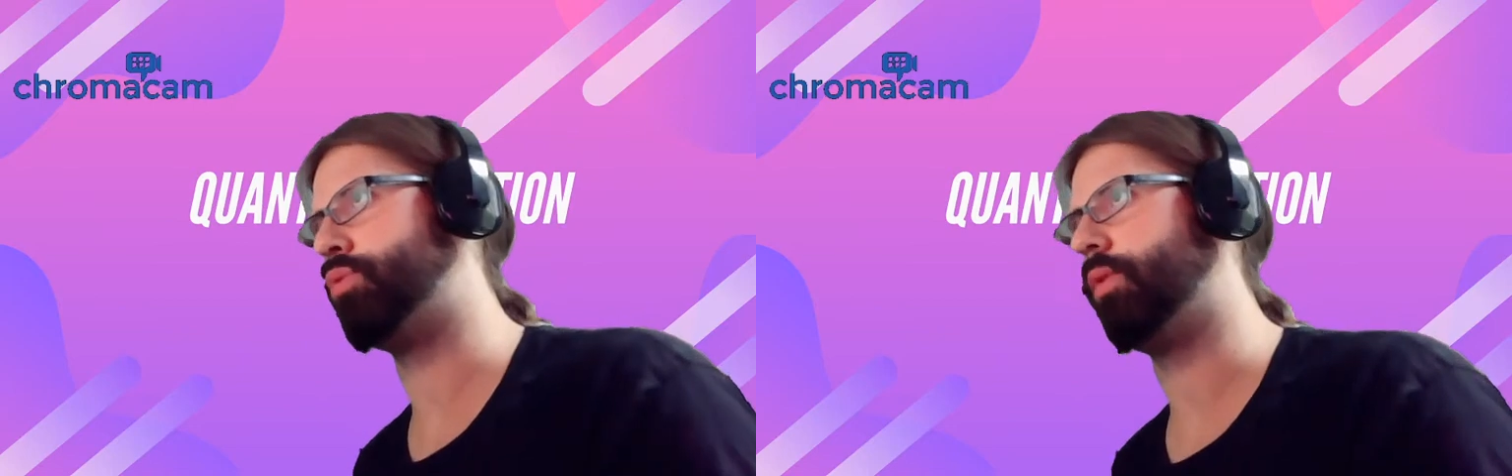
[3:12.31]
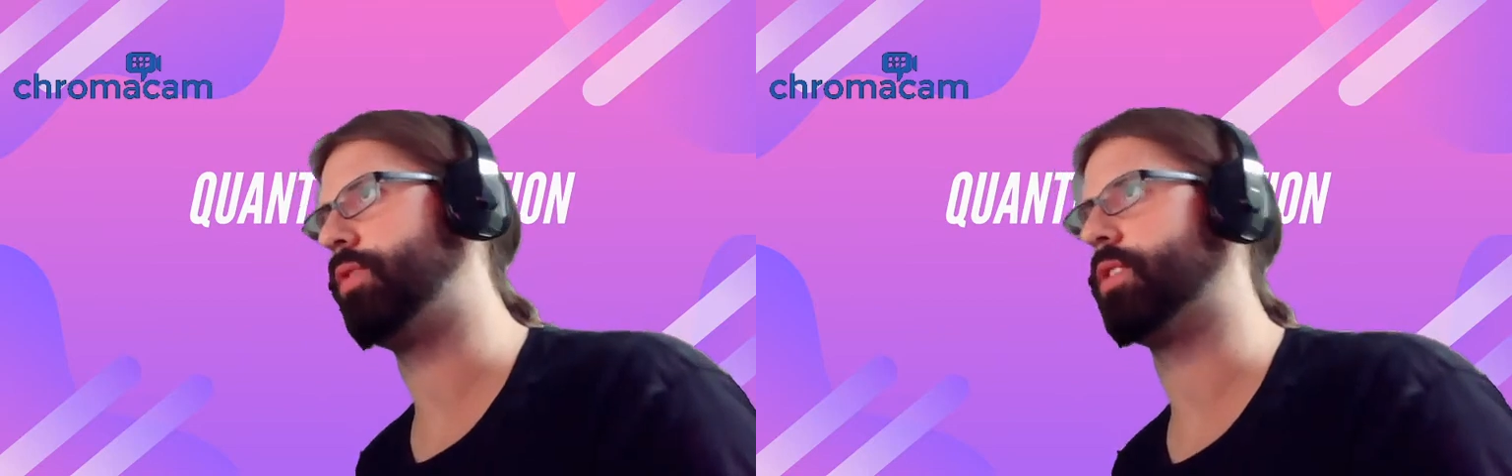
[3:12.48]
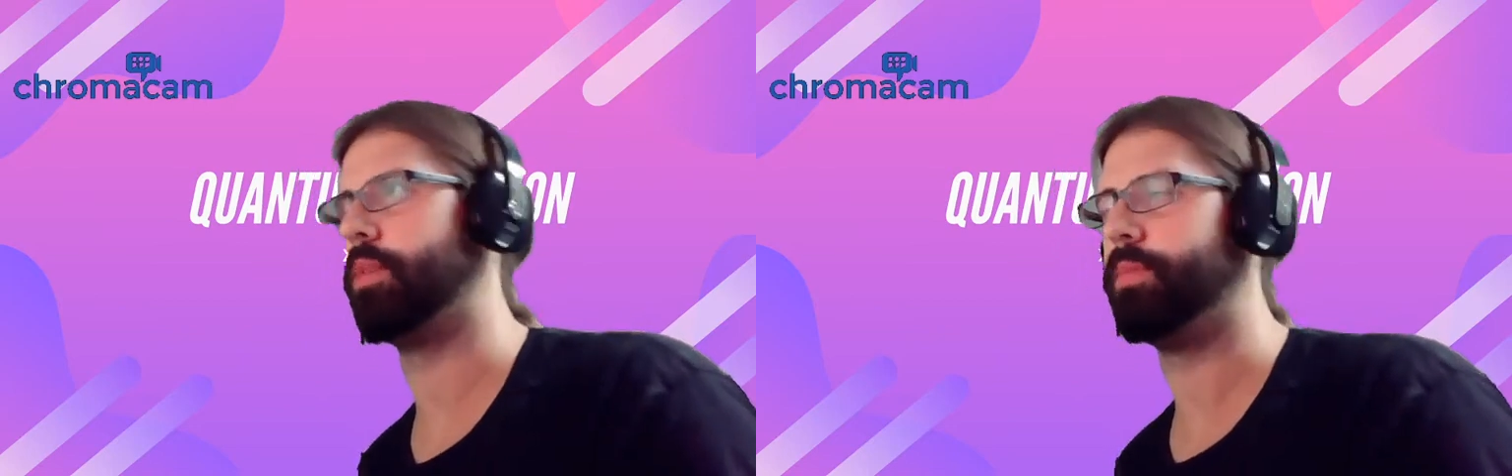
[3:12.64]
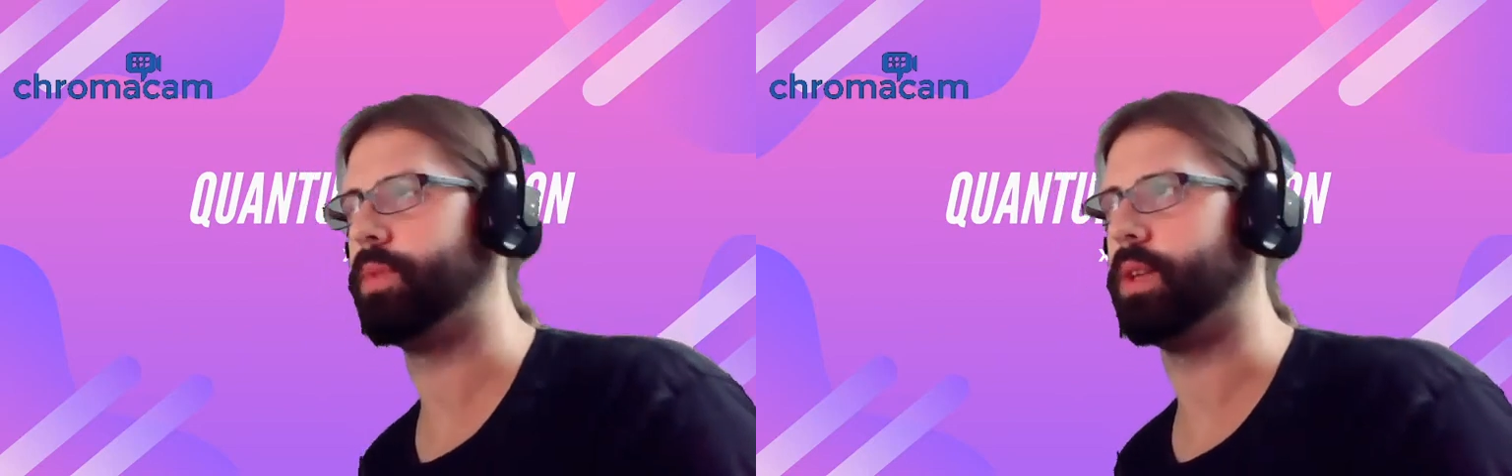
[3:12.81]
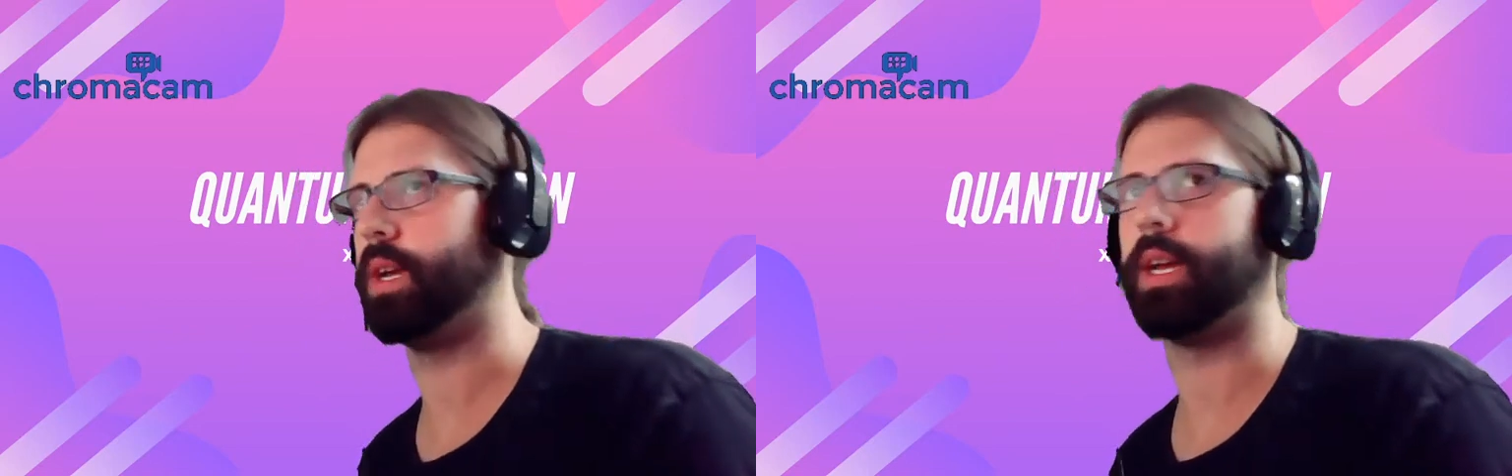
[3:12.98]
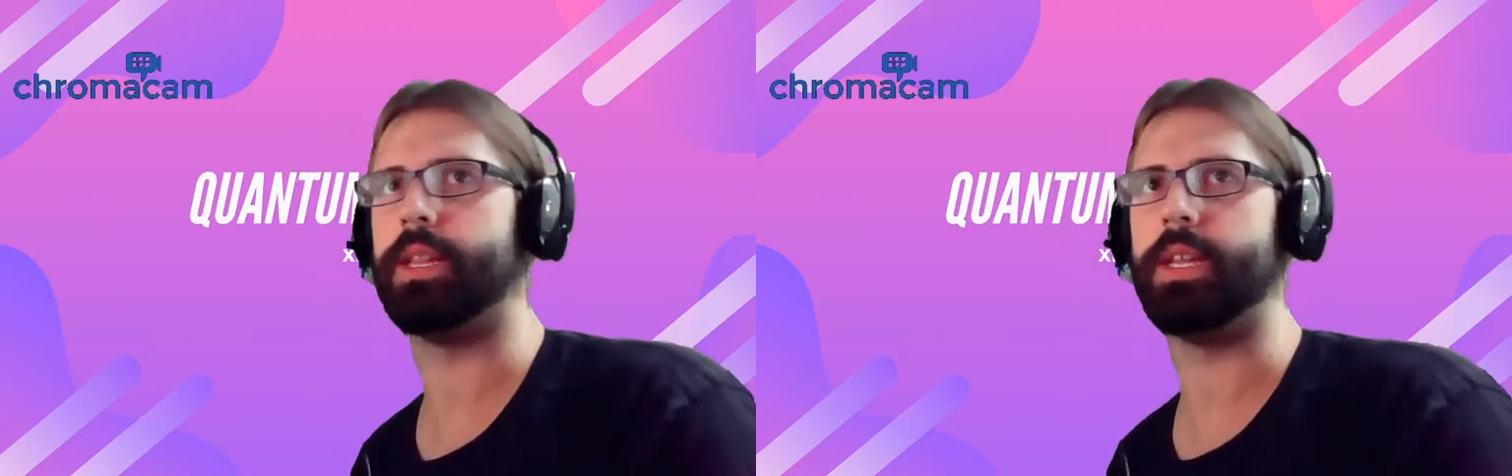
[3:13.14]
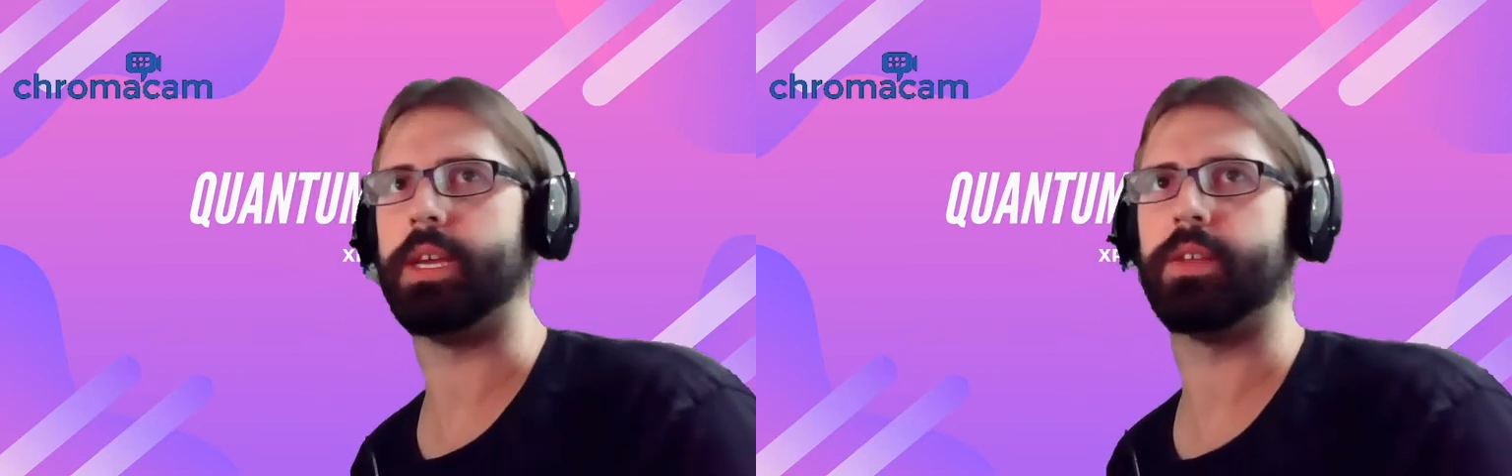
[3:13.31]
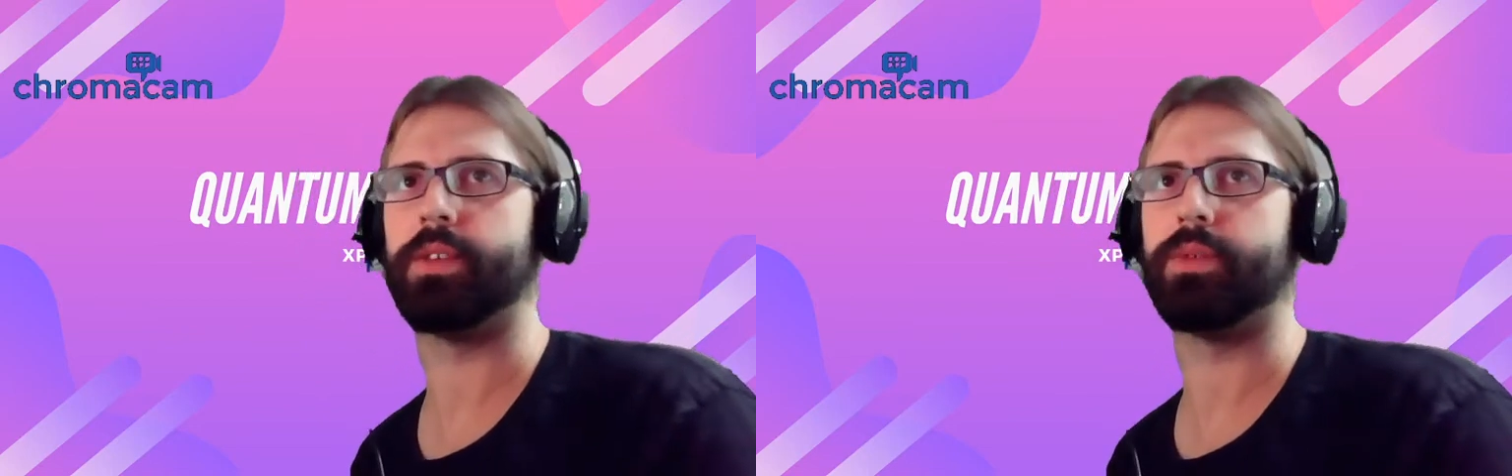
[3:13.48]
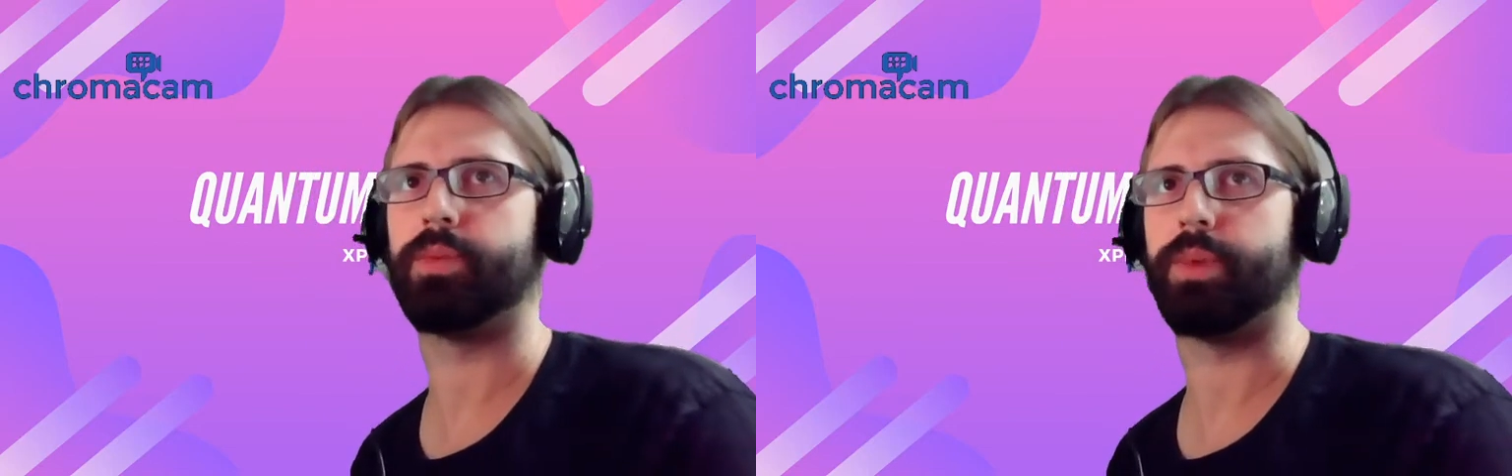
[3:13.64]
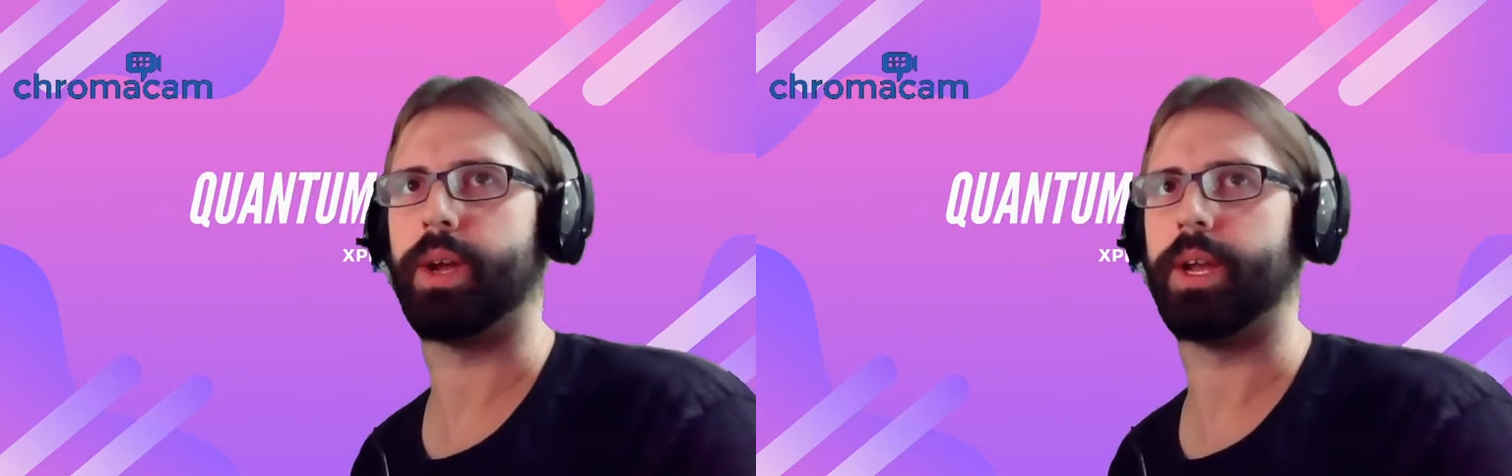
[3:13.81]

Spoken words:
something like these, right?